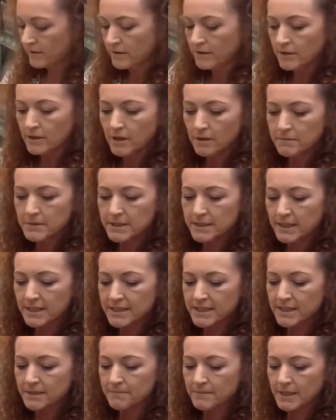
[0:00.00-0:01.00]
I'm just going to
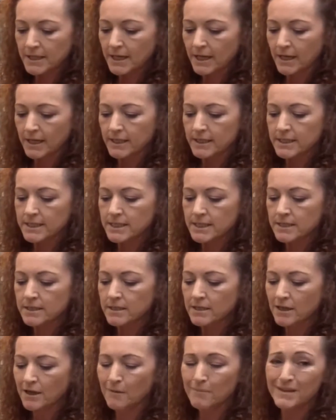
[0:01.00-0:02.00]
dip the end.
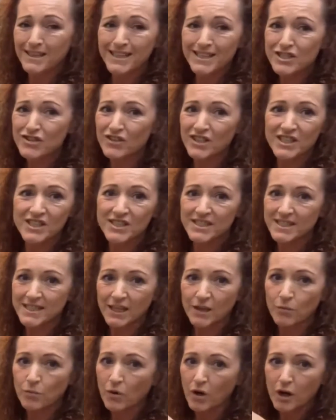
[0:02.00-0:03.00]
I'm literally just going
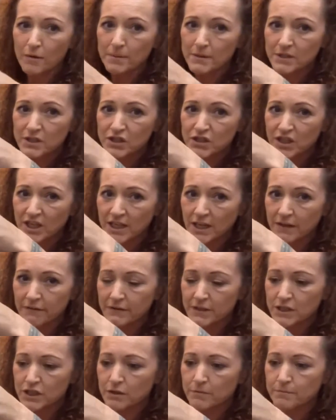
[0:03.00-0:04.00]
to wipe it straight over
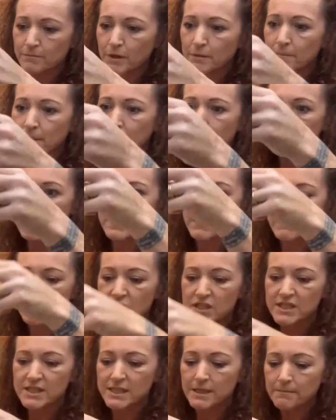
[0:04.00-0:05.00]
the top of my piece. I've
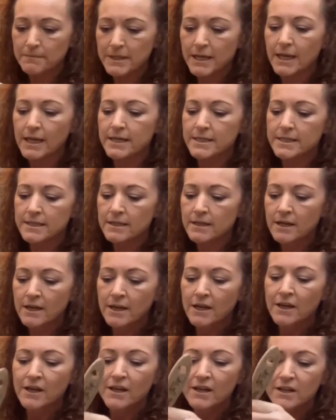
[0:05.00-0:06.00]
just dipped the end.
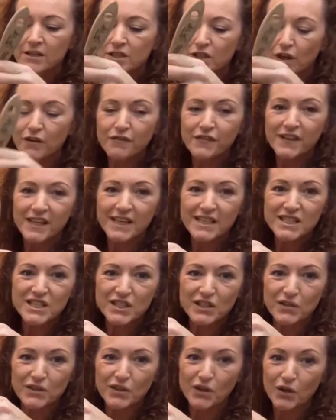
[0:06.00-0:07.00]
Don't forget
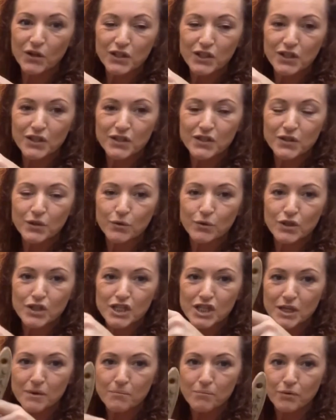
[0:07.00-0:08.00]
to not use your
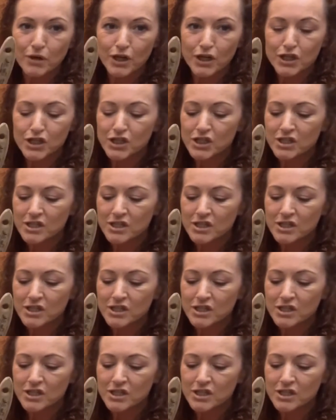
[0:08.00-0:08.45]
chip brush.